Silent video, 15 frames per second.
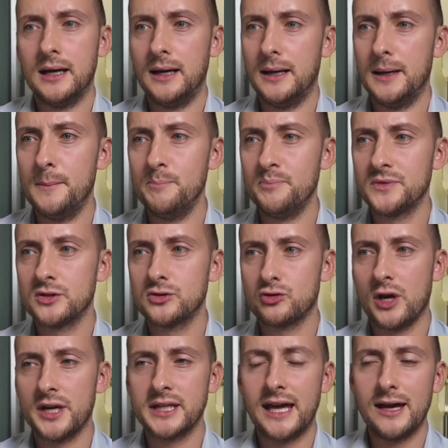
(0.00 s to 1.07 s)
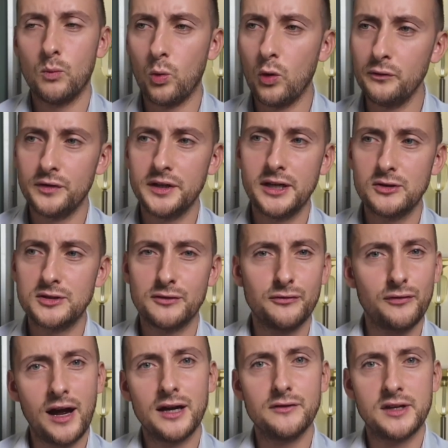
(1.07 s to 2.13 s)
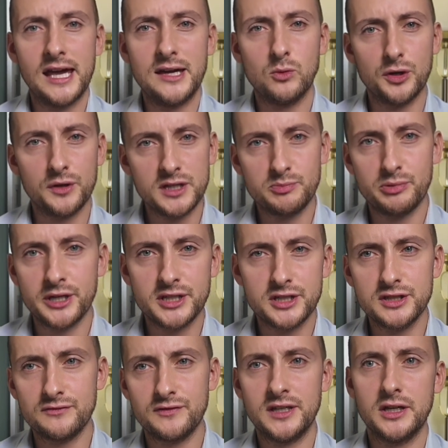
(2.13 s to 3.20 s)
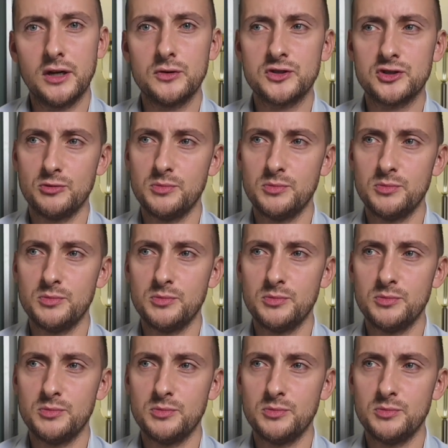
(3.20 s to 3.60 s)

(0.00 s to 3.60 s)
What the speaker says: Trying to get one video to 5K, one of these predictions videos.